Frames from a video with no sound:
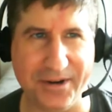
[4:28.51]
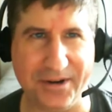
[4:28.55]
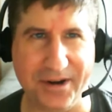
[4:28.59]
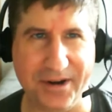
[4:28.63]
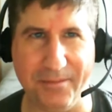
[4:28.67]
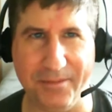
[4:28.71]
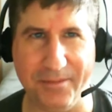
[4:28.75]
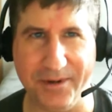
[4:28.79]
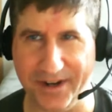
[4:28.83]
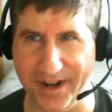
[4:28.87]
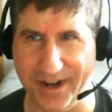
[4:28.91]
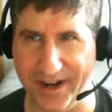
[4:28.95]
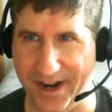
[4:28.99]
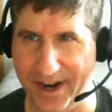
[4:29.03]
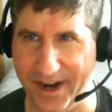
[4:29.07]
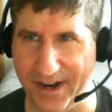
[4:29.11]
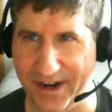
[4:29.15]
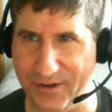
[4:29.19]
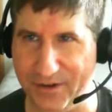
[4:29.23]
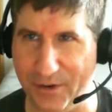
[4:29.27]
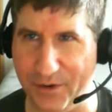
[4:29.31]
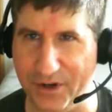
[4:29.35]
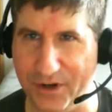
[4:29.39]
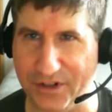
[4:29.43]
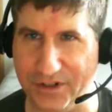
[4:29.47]
company, and I
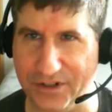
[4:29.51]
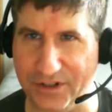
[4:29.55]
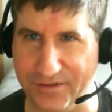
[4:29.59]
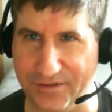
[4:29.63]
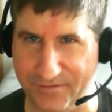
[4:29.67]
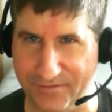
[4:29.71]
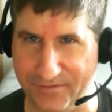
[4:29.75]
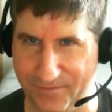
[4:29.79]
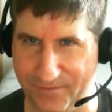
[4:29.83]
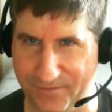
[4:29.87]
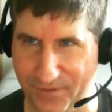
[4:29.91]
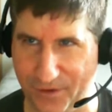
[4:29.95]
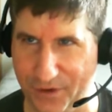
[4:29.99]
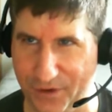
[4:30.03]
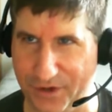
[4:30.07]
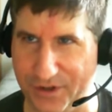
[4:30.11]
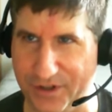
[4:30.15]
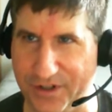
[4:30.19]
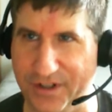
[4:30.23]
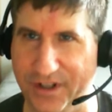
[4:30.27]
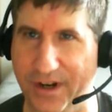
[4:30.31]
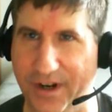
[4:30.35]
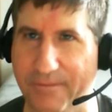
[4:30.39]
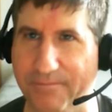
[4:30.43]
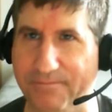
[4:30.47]
noticed this first.